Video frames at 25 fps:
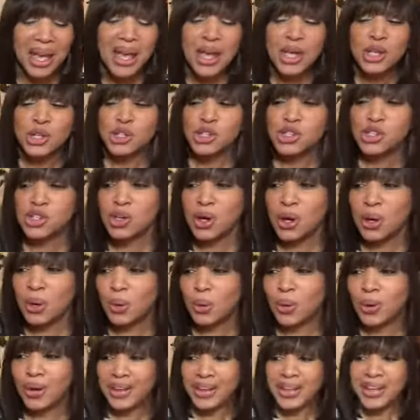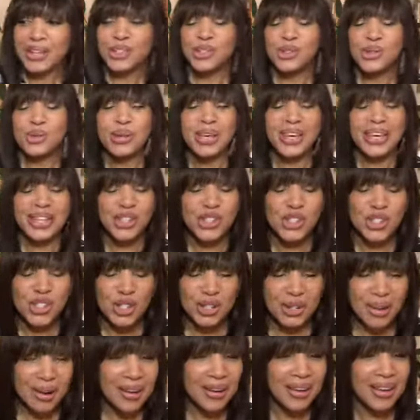So, to get
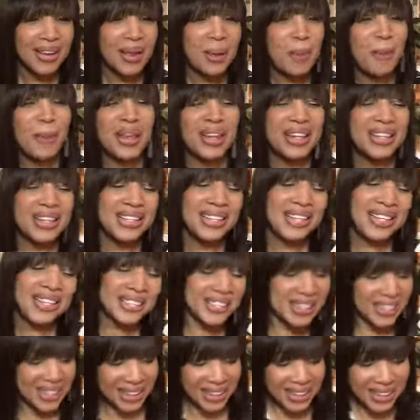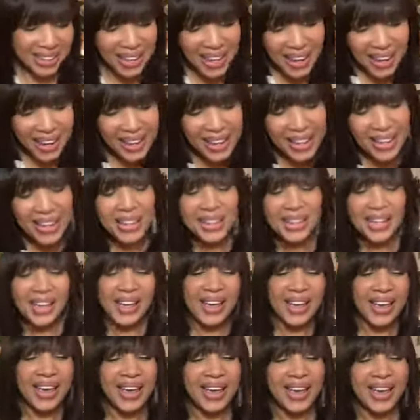started, please like
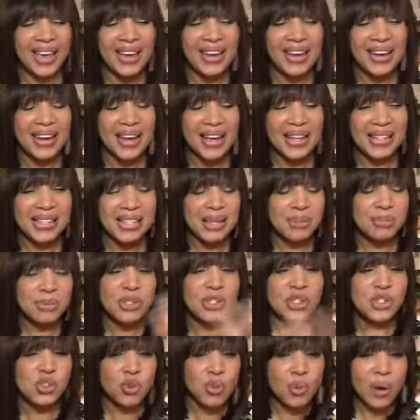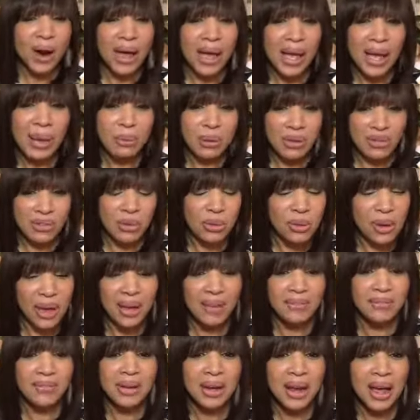and subscribe if you have
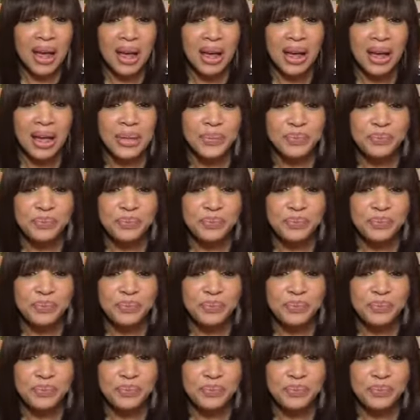not,